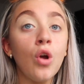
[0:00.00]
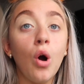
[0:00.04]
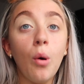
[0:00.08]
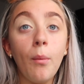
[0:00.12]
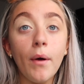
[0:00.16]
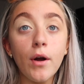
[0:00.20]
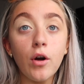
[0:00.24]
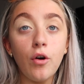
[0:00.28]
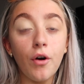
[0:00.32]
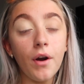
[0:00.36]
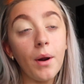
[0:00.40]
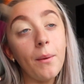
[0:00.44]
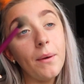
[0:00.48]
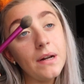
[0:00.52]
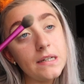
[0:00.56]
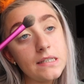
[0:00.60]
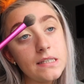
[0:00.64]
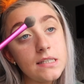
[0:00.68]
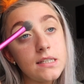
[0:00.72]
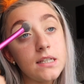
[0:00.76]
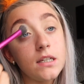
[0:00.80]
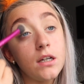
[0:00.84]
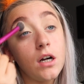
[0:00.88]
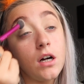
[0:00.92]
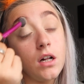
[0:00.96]
Oh my god, I went to
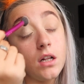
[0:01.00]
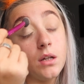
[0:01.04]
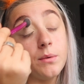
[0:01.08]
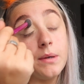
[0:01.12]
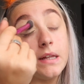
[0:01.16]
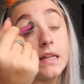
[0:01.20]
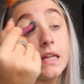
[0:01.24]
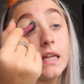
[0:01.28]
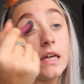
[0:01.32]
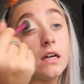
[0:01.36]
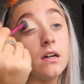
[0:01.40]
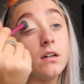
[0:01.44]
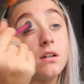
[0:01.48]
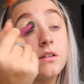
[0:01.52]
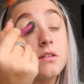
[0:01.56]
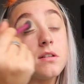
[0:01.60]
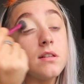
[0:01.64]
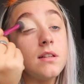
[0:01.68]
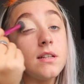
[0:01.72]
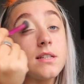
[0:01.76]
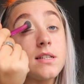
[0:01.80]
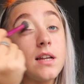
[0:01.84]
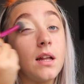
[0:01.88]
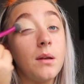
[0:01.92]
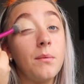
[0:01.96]
see Halloween Kills in
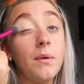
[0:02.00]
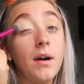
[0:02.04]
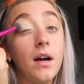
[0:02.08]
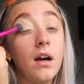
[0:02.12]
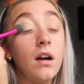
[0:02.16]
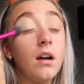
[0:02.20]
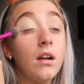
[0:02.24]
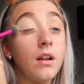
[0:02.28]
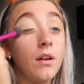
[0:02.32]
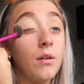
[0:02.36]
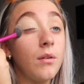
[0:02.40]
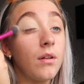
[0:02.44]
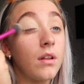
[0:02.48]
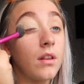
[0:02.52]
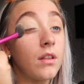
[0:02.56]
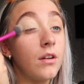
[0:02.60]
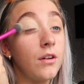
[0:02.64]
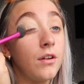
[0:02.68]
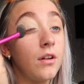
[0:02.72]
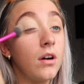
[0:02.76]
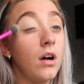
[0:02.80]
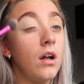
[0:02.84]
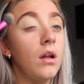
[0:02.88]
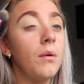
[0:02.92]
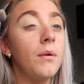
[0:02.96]
the cinema, you know, like the
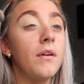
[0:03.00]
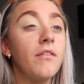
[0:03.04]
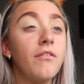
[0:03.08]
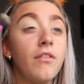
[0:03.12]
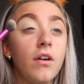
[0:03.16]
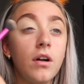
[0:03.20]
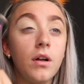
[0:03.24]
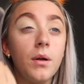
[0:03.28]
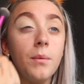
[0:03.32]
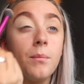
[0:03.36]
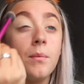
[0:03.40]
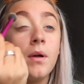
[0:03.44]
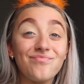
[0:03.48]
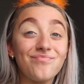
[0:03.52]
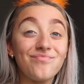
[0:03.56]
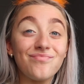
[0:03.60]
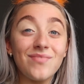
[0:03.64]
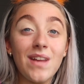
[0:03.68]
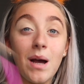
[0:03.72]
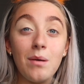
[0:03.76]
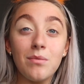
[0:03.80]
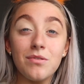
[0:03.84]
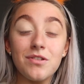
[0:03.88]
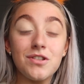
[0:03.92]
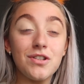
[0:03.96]
new Halloween film.
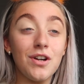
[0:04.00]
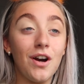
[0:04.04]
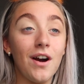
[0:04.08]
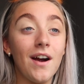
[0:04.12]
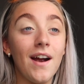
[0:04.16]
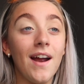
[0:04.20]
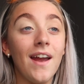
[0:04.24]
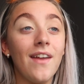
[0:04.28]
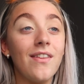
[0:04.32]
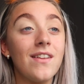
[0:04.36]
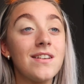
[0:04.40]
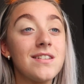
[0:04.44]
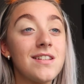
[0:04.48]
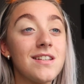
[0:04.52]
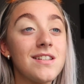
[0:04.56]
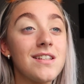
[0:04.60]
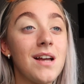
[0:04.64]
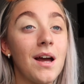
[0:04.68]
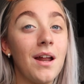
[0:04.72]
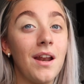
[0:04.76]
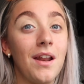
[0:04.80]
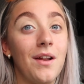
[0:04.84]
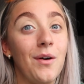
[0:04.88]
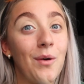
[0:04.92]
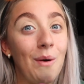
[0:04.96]
I'm sorry, this is
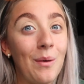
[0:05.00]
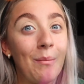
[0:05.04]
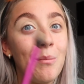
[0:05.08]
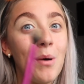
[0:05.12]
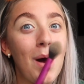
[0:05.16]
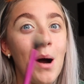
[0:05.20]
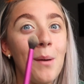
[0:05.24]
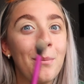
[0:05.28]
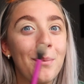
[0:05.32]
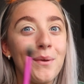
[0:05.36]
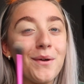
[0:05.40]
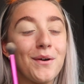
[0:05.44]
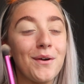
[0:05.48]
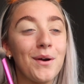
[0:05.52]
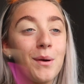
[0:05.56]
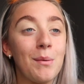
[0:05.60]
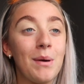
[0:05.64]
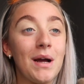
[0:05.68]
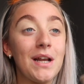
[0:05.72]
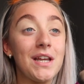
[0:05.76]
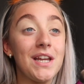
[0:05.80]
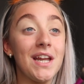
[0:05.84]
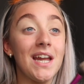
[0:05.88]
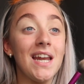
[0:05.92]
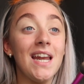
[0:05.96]
an unpopular
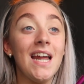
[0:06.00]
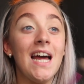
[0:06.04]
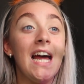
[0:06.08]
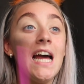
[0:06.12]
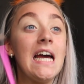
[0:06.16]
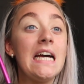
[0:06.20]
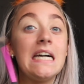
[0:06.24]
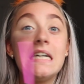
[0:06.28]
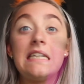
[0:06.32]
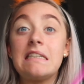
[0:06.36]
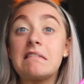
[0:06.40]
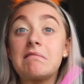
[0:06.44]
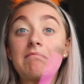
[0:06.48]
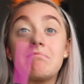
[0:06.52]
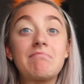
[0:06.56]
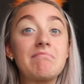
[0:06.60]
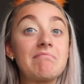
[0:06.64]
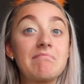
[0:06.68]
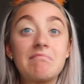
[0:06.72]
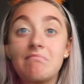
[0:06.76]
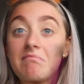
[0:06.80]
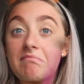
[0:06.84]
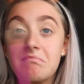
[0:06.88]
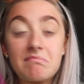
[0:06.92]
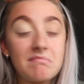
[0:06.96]
opinion.
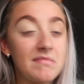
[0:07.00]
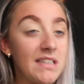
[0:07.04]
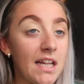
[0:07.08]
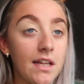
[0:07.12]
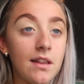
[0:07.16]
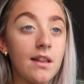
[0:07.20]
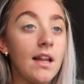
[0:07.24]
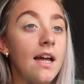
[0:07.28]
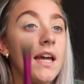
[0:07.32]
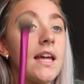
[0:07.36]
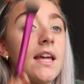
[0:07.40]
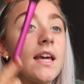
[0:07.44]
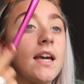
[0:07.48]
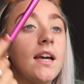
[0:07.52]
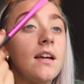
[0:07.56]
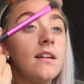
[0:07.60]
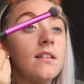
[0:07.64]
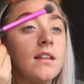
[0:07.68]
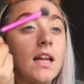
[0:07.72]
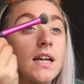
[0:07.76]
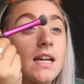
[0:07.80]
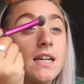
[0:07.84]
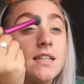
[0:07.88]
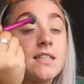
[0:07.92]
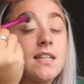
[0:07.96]
Didn't like it.
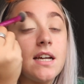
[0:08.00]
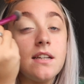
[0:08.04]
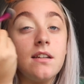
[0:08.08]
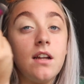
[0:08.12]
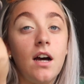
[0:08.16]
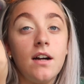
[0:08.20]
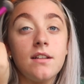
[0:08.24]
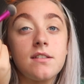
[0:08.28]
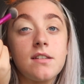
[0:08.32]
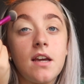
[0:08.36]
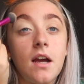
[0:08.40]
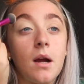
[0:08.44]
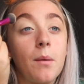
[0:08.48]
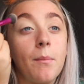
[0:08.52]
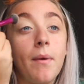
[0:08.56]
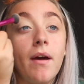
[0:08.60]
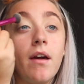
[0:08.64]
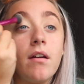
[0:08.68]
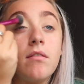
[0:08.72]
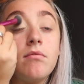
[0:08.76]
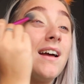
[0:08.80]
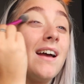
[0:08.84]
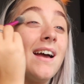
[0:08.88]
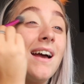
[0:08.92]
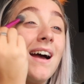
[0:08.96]
Like it did not scare me.
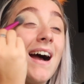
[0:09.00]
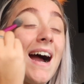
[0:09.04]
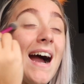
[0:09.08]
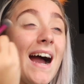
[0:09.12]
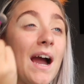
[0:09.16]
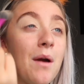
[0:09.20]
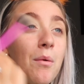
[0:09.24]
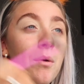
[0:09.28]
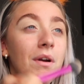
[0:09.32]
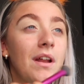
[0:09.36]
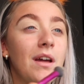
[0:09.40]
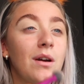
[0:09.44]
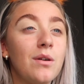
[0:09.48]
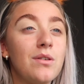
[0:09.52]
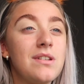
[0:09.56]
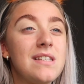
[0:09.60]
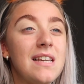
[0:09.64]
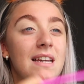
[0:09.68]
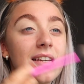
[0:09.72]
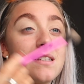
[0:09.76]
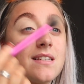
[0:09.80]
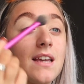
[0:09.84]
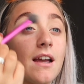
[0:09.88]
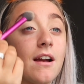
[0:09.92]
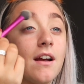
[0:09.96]
I want to go
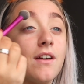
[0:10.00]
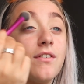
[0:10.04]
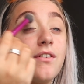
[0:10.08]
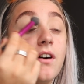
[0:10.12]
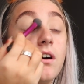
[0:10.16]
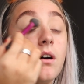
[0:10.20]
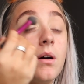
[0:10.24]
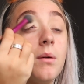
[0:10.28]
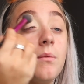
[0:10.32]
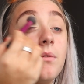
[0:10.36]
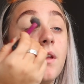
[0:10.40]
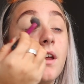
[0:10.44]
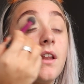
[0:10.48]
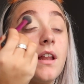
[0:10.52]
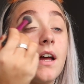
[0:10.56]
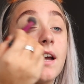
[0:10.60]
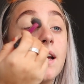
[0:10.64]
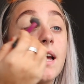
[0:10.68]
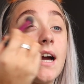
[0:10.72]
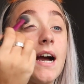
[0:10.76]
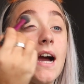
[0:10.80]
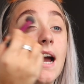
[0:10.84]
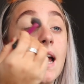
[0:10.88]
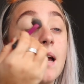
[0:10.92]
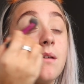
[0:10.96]
see a scary film that
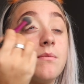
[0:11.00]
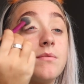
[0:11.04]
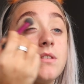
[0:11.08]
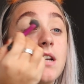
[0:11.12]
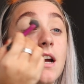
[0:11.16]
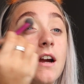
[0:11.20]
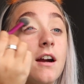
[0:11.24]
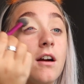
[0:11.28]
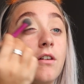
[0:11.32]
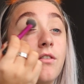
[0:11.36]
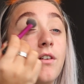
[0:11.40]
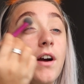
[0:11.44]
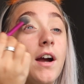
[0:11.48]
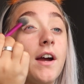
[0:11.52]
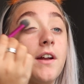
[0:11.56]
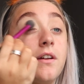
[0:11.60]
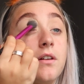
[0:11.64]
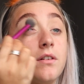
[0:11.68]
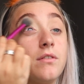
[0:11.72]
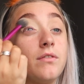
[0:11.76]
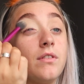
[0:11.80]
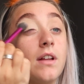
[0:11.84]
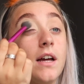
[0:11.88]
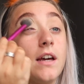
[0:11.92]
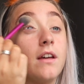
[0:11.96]
like I am terrified
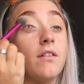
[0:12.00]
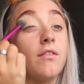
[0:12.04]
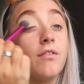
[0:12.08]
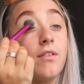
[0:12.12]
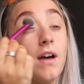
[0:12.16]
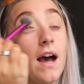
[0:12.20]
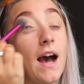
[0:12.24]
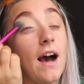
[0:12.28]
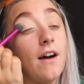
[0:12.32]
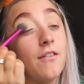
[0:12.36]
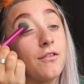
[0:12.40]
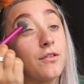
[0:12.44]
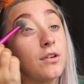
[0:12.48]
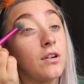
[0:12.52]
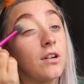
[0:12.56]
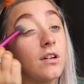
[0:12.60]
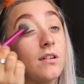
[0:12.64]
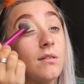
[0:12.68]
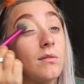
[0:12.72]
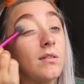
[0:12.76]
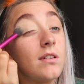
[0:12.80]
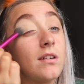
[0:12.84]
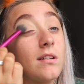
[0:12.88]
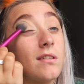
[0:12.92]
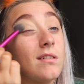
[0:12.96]
of life
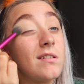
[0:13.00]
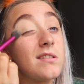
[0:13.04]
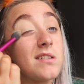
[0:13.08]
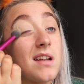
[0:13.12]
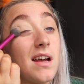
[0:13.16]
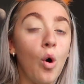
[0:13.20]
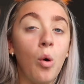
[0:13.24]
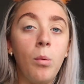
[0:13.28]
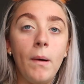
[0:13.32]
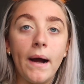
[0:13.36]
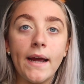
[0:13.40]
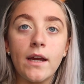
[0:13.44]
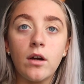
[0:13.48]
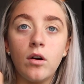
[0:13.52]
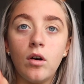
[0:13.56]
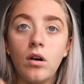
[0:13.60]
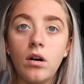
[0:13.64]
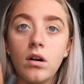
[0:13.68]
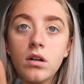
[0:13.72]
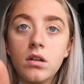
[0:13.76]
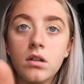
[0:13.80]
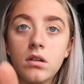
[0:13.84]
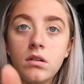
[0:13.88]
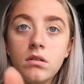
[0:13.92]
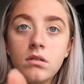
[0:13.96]
afterwards. Oh my
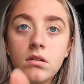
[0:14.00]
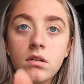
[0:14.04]
god.